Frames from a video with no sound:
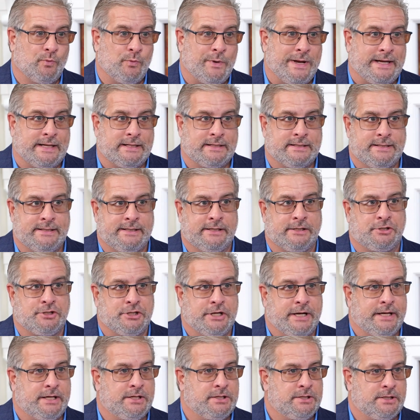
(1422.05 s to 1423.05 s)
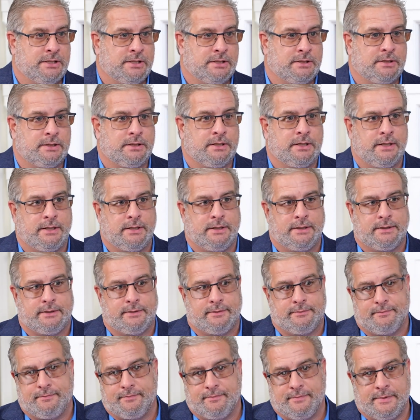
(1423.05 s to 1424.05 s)
we can see a change in,
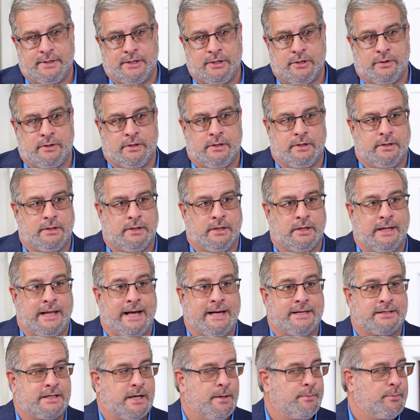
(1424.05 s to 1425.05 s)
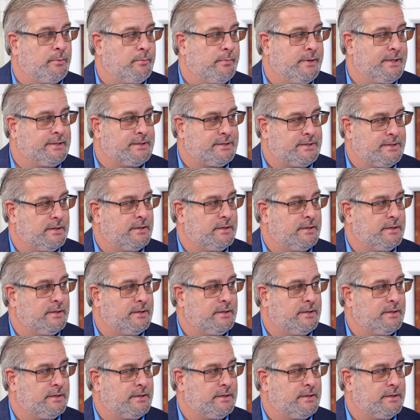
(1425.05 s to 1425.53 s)
the last couple of months.